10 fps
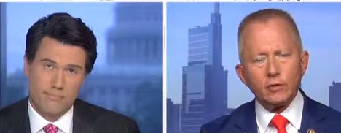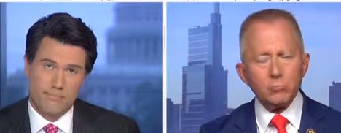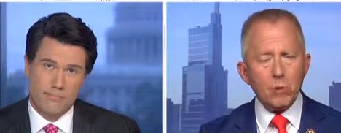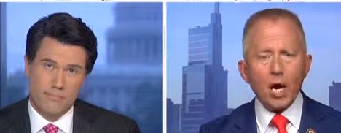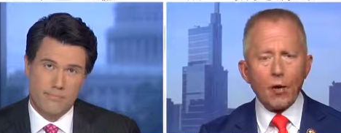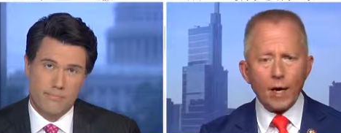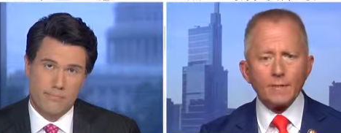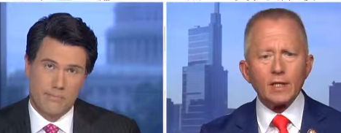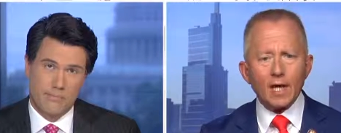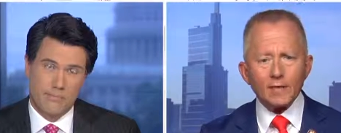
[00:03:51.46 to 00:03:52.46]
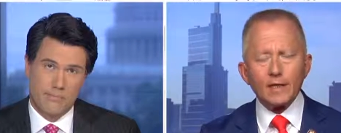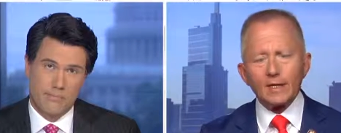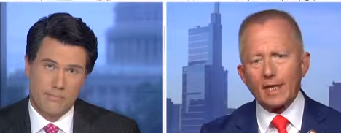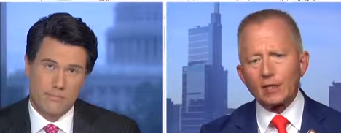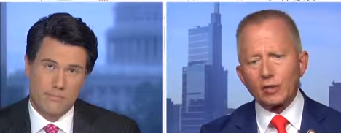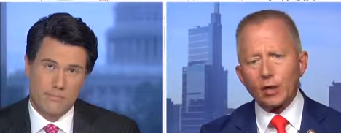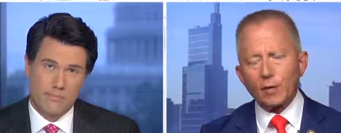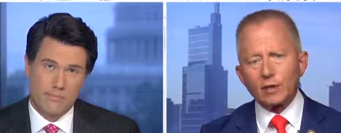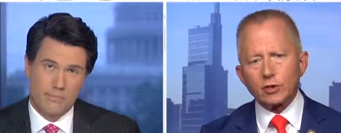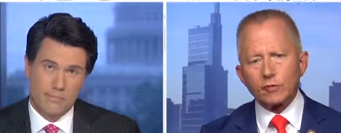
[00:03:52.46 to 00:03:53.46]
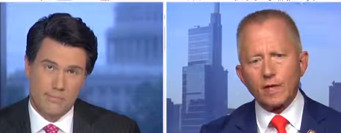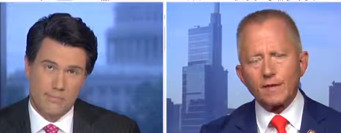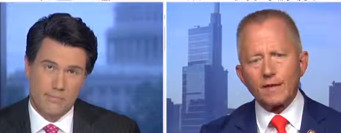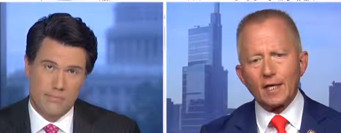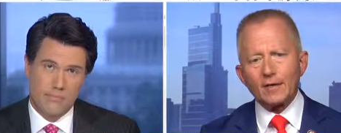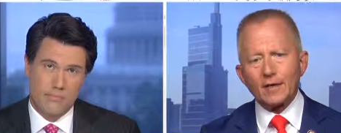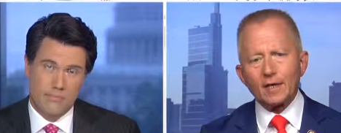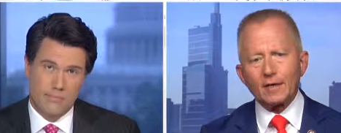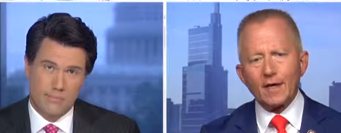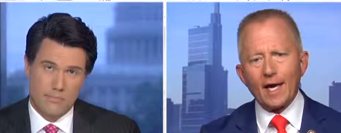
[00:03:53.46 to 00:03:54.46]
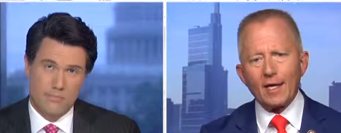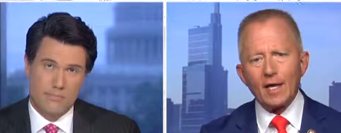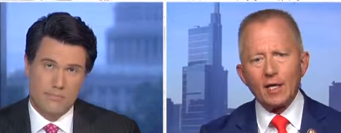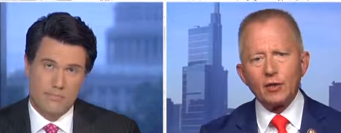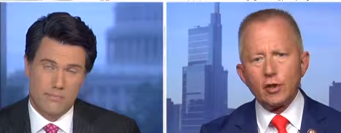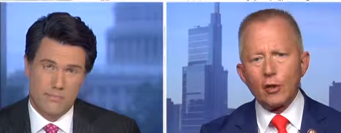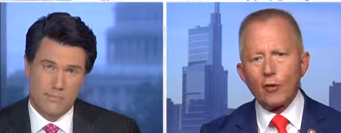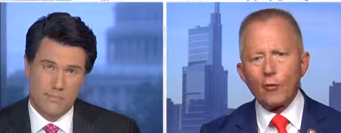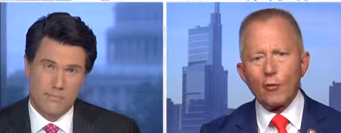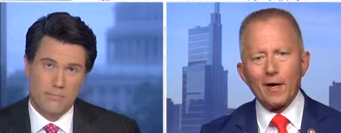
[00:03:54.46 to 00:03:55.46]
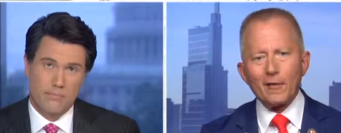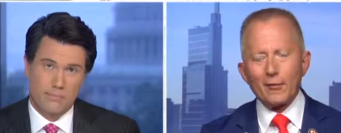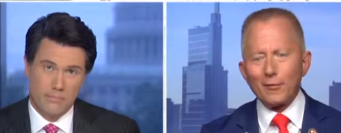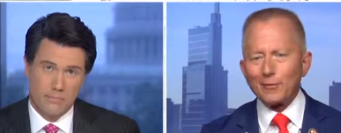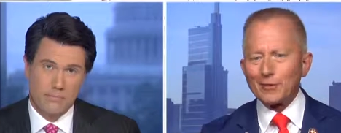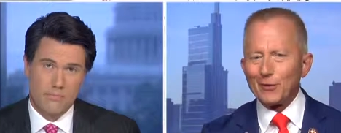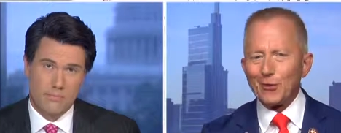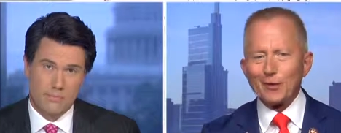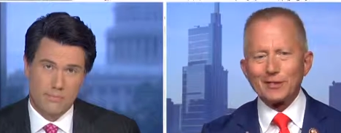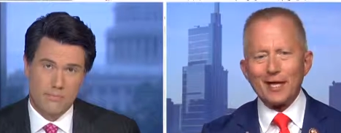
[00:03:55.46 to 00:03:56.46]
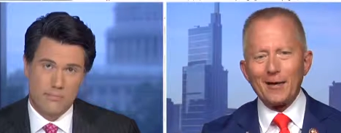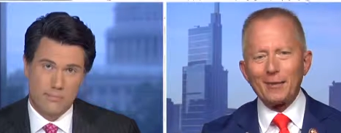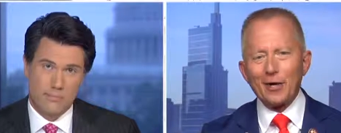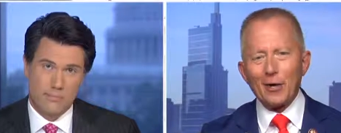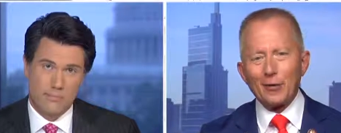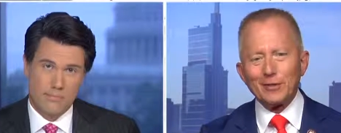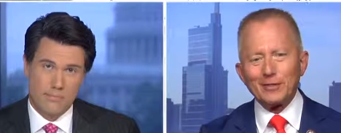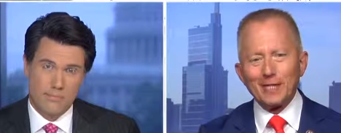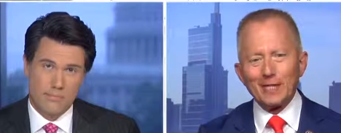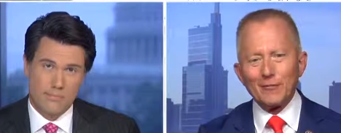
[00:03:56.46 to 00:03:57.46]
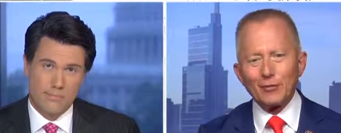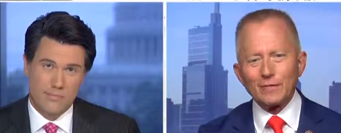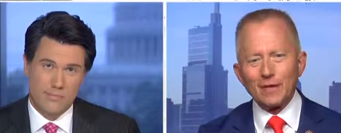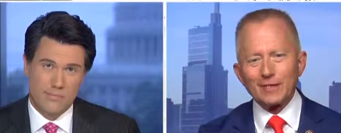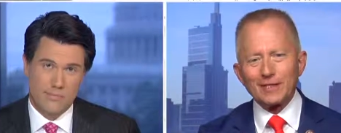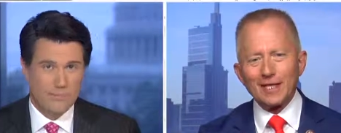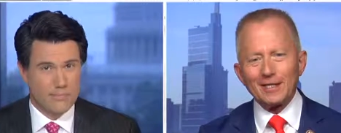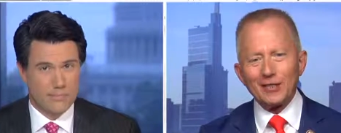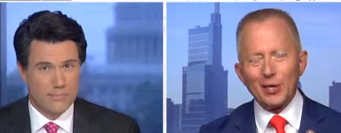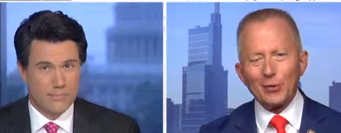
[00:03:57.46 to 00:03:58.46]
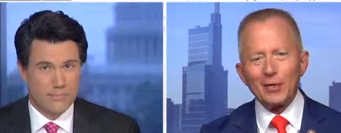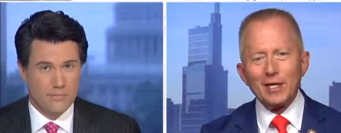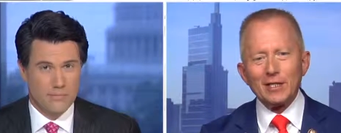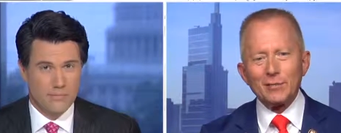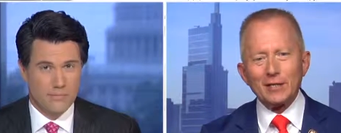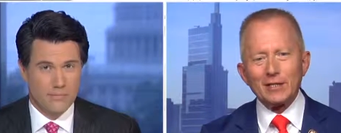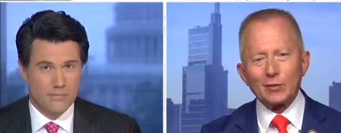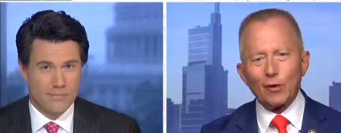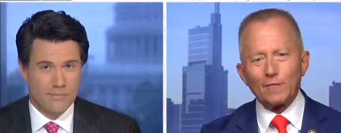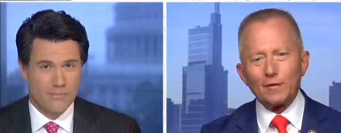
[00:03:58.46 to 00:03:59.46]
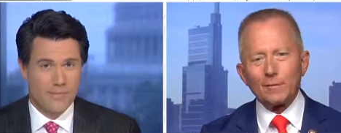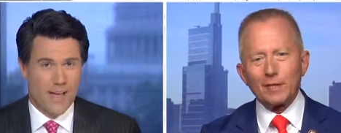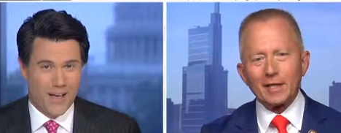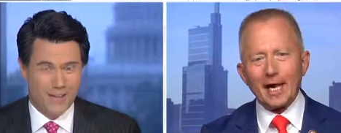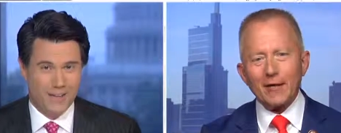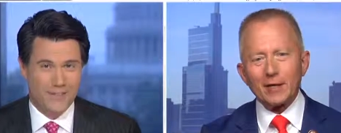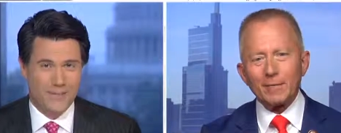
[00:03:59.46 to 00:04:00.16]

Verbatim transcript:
Speaker 1: No, I mean, I think that's showing strength, and I think that, you know, whether it was a long time ago when Teddy Roosevelt said, you know, speak softly but carry a